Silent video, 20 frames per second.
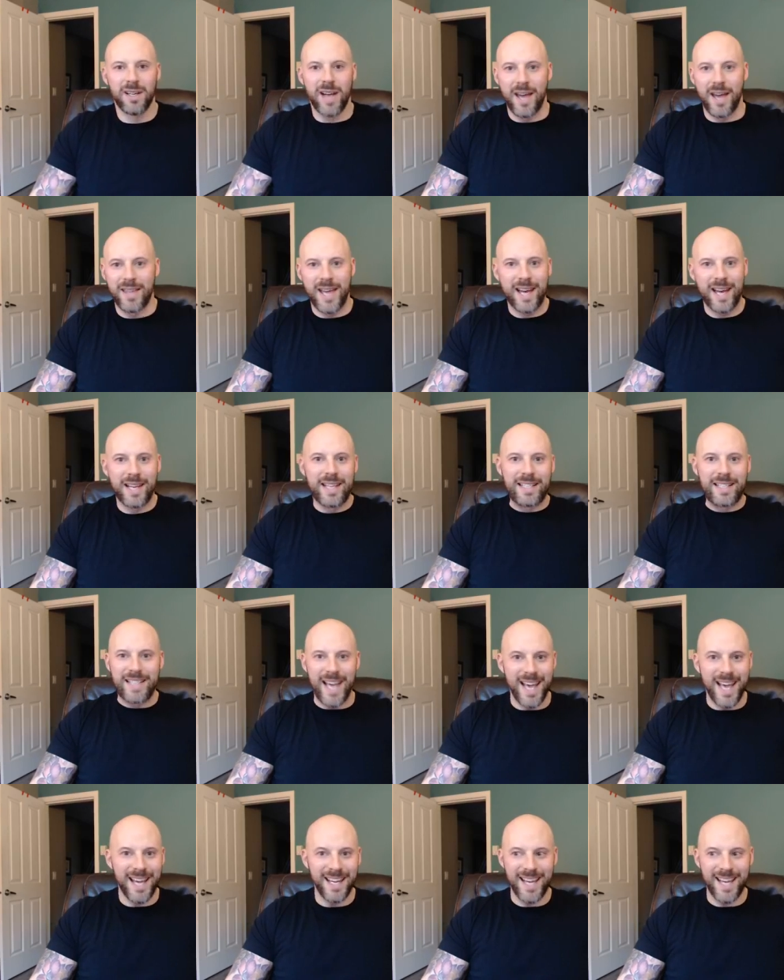At the end of the
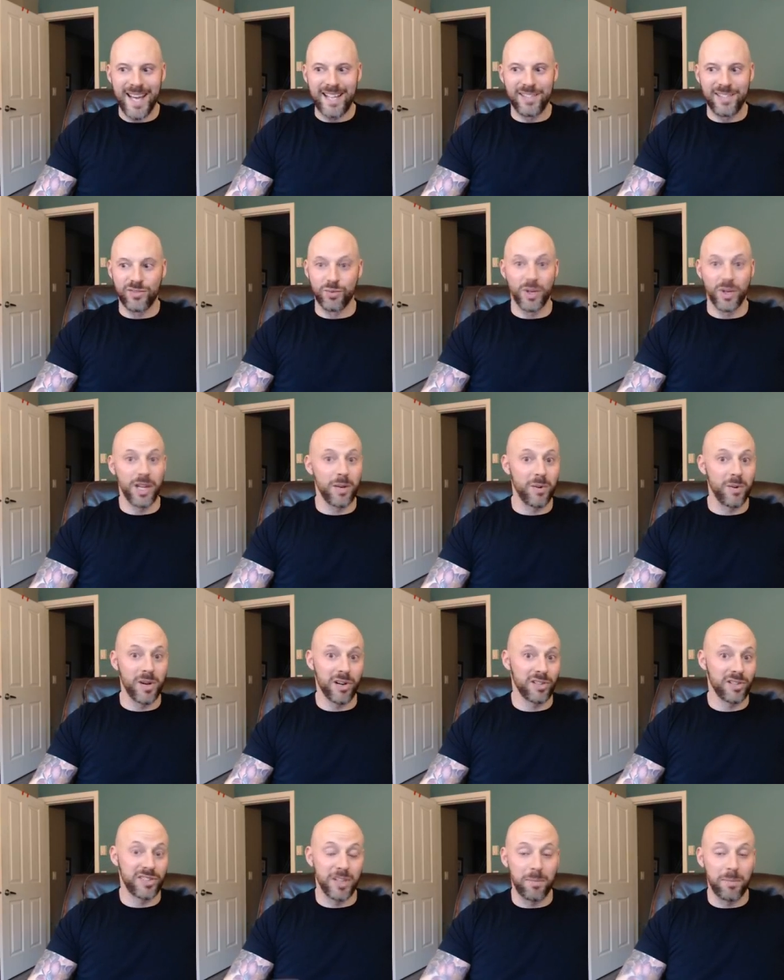day, it's really,
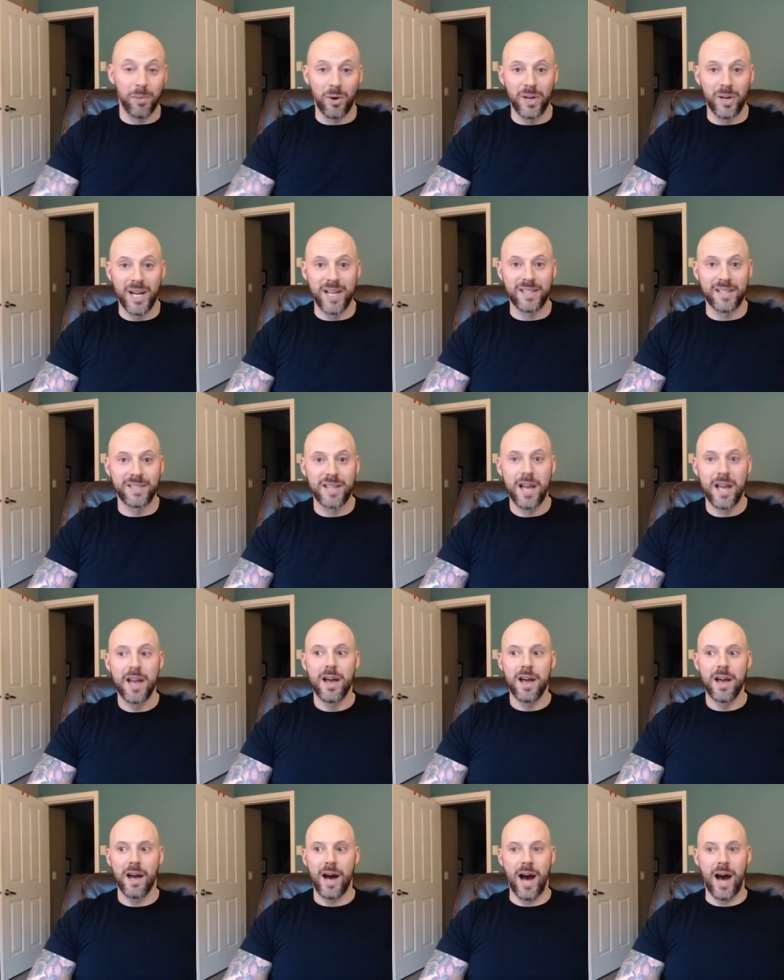real simple. It's
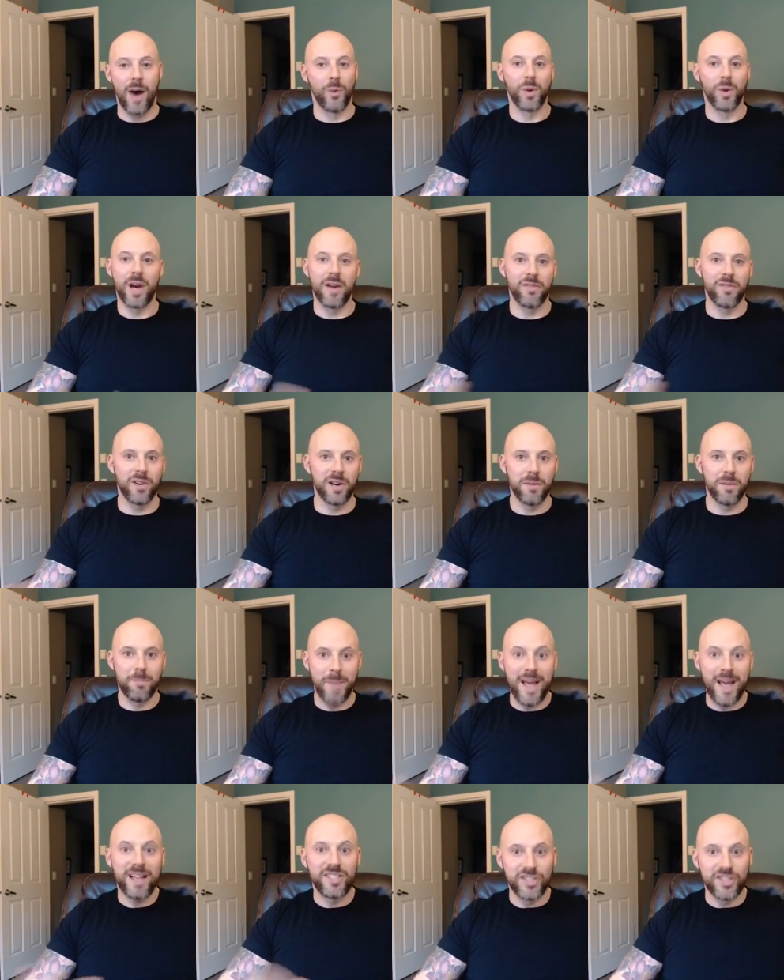whatever
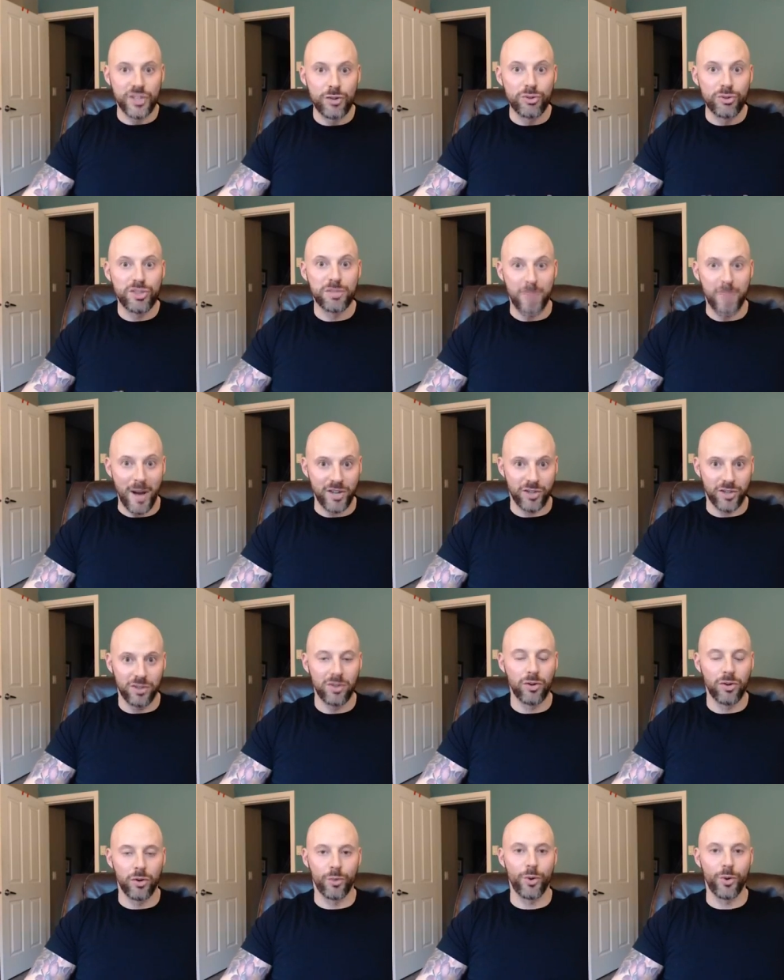makes you special
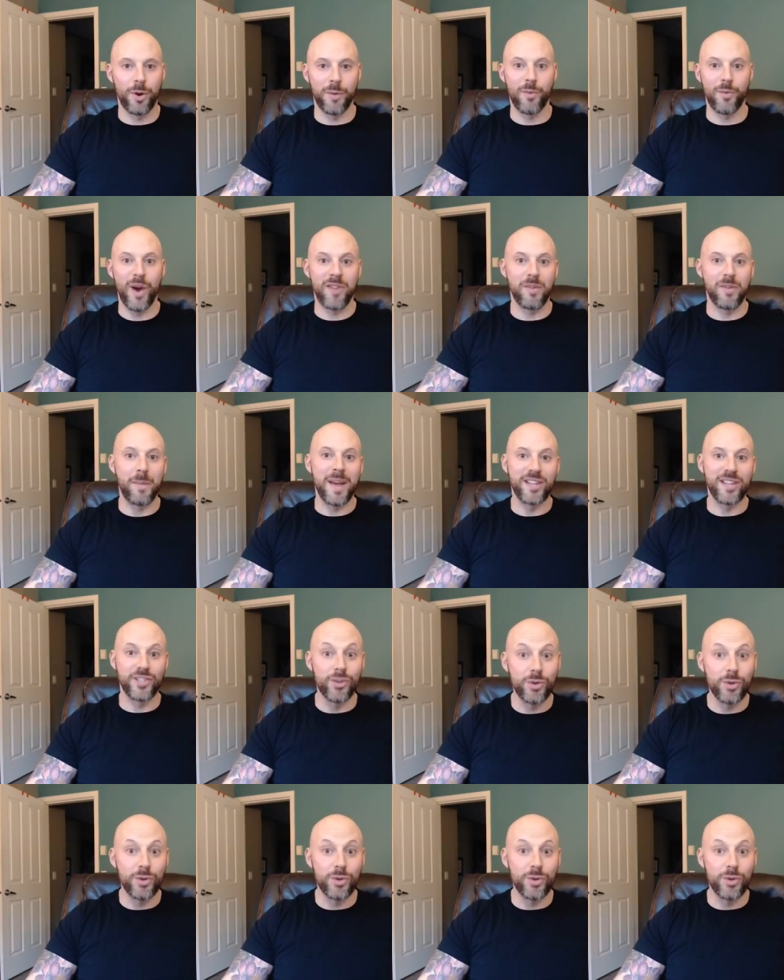or whatever makes you